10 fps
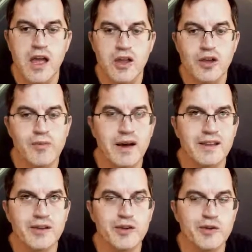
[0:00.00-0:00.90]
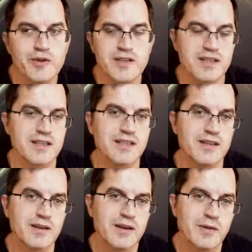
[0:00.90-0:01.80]
you might use it in
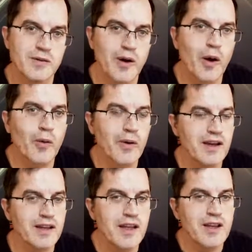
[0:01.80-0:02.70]
the wrong way.